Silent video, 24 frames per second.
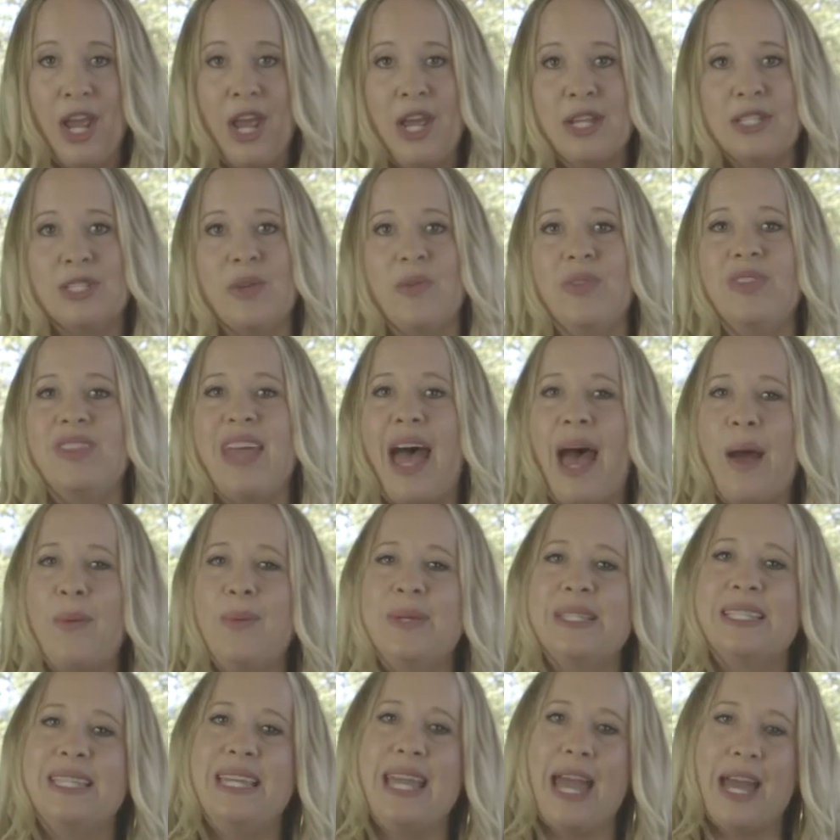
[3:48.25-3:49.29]
So that
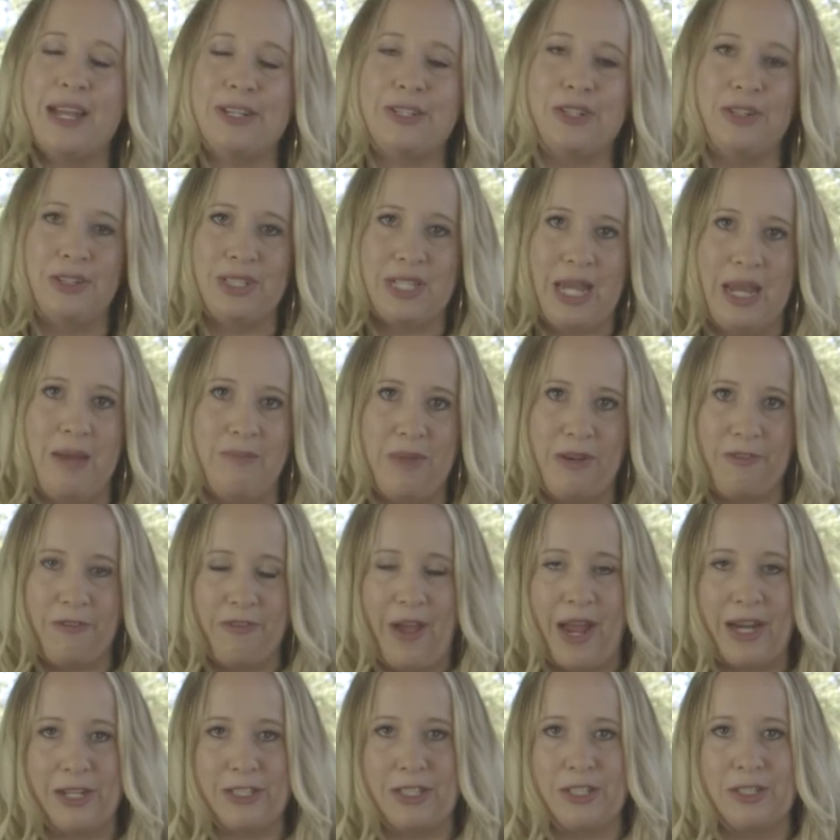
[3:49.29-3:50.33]
was the entertainment
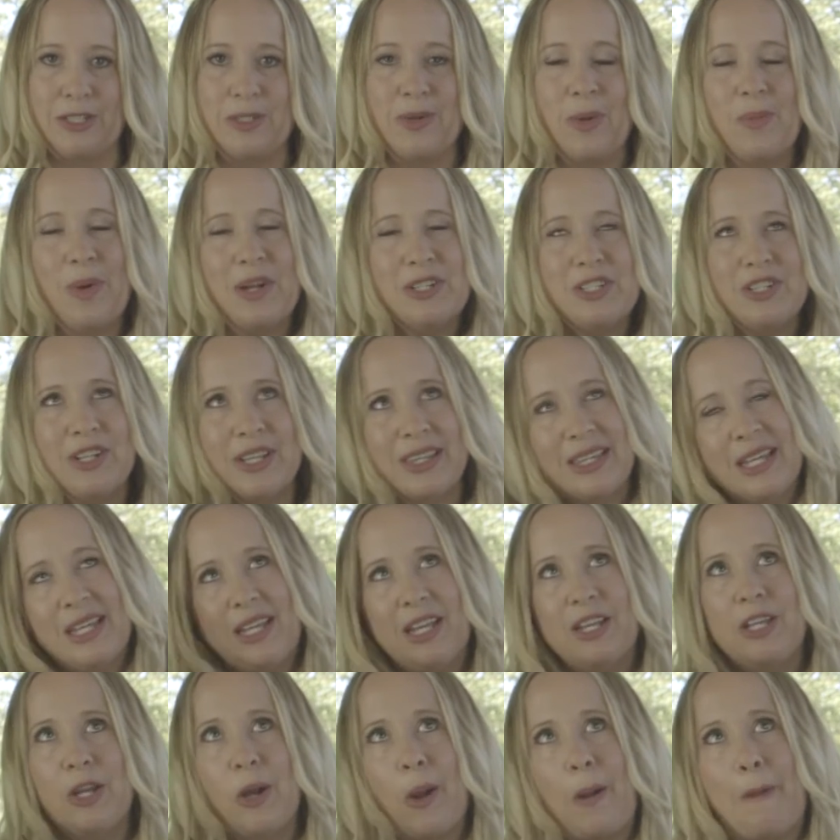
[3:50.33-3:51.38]
factor. So I want you to think
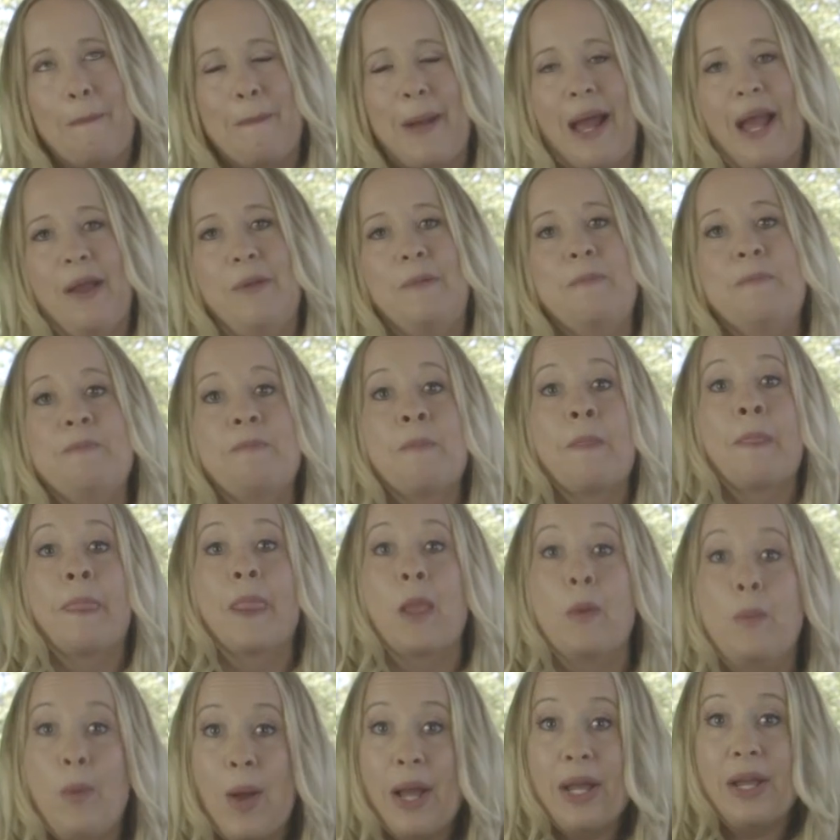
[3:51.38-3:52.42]
in your own mind,
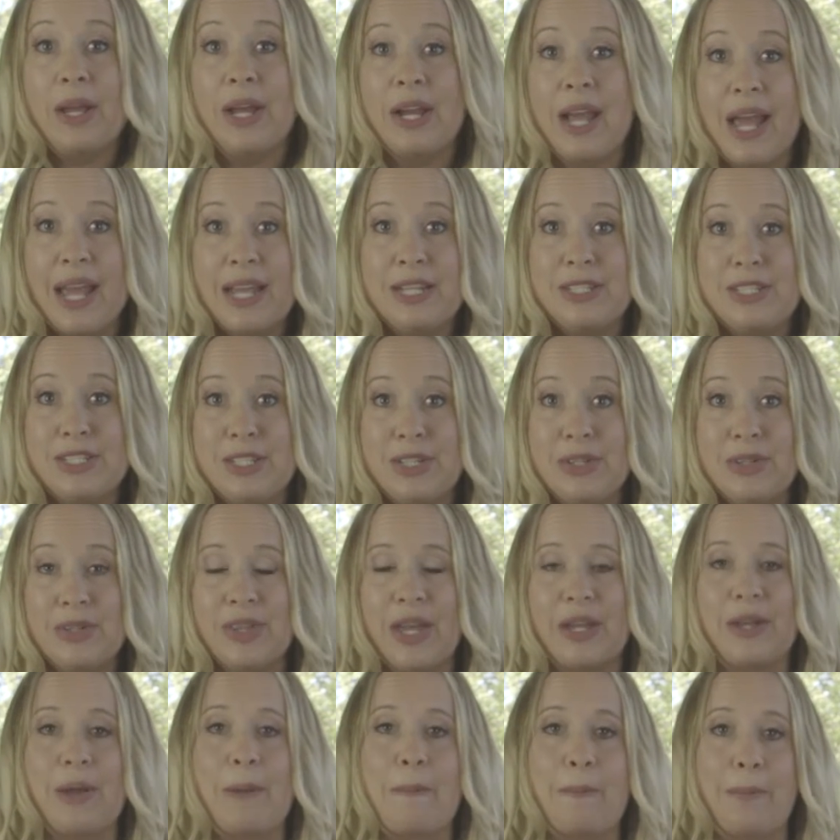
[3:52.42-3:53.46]
what could I do
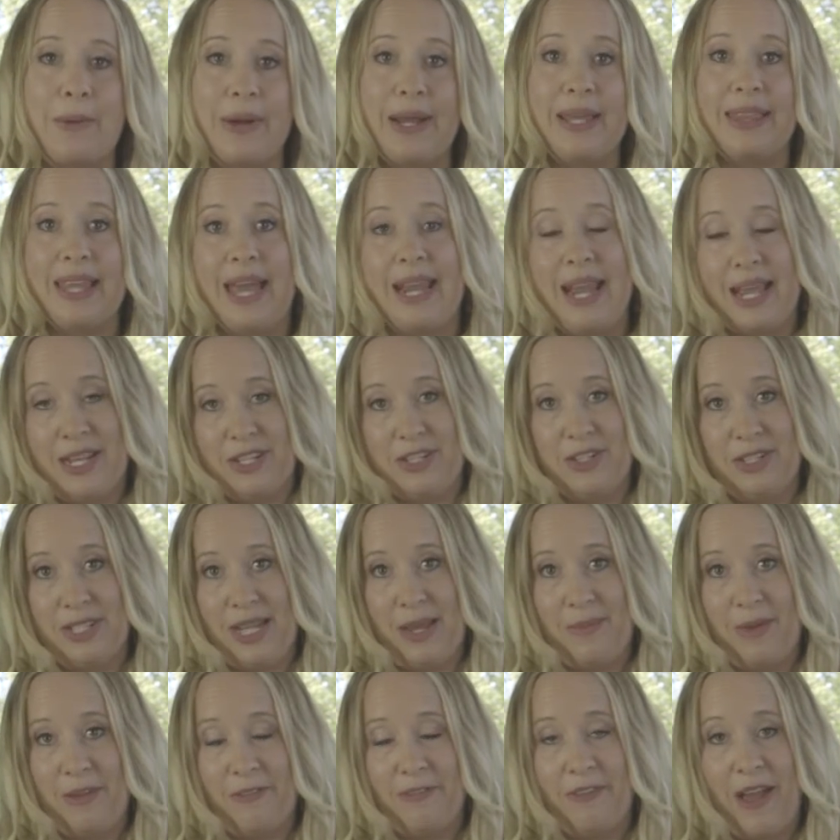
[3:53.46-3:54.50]
that could bring that
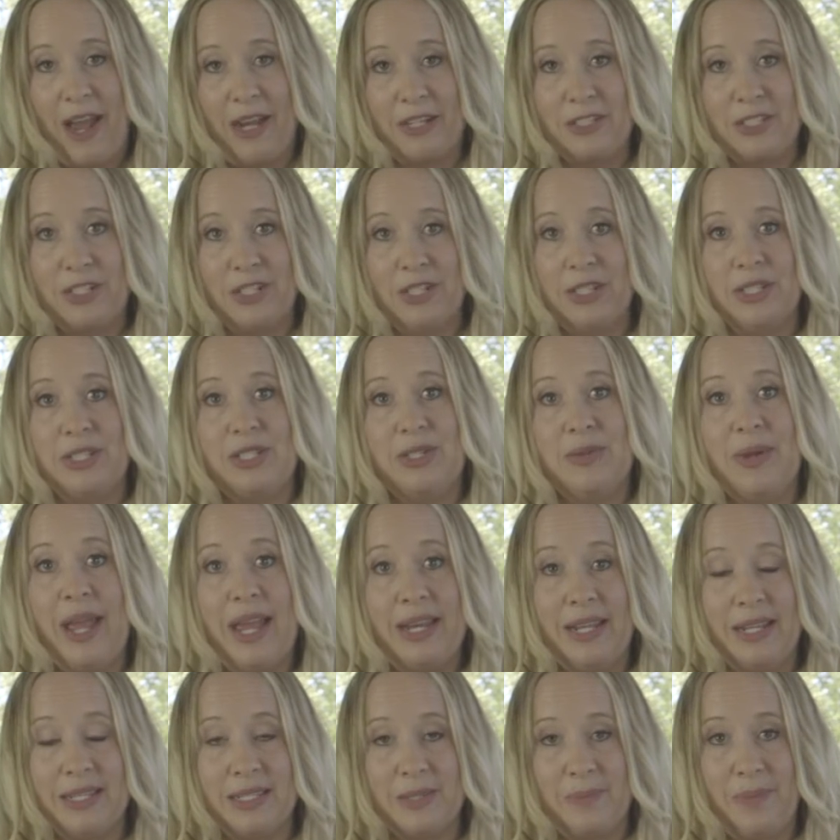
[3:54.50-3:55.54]
entertainment factor to
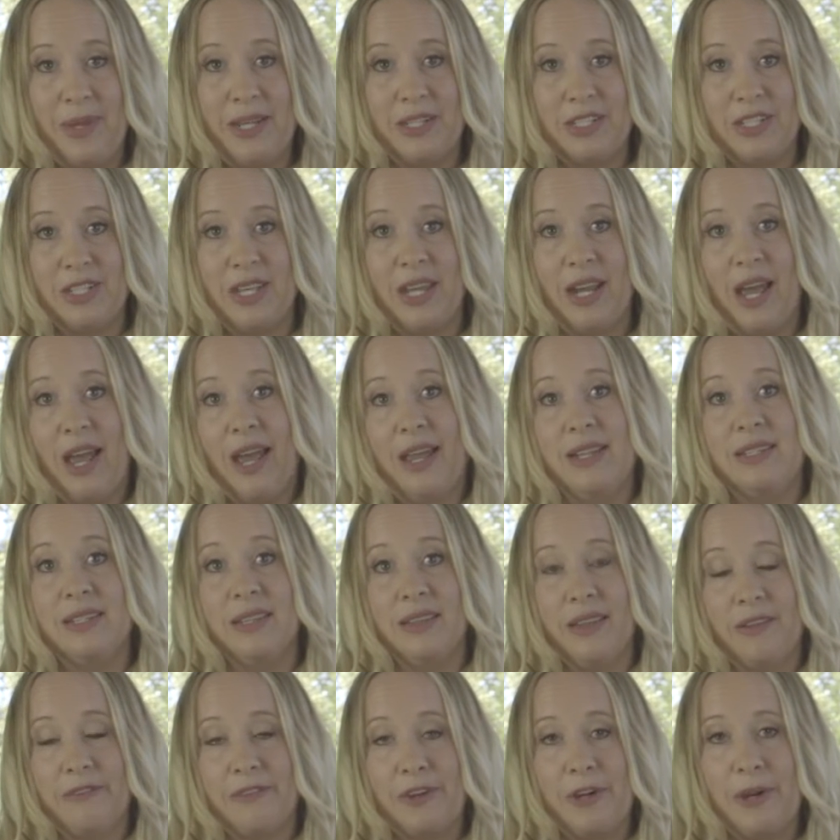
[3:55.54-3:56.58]
any speech that I
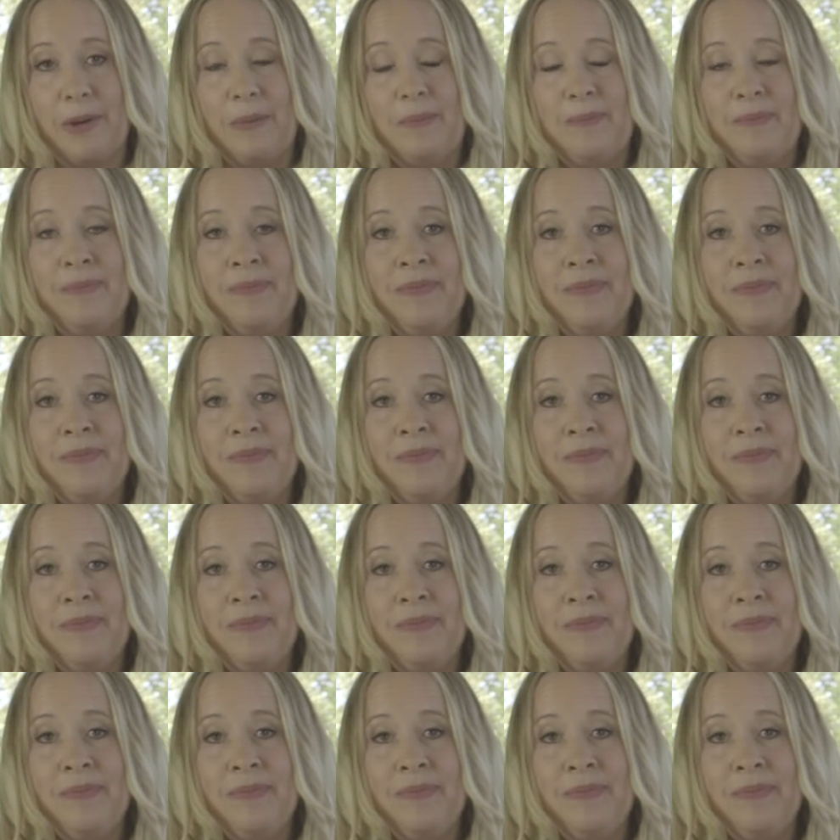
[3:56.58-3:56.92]
deliver?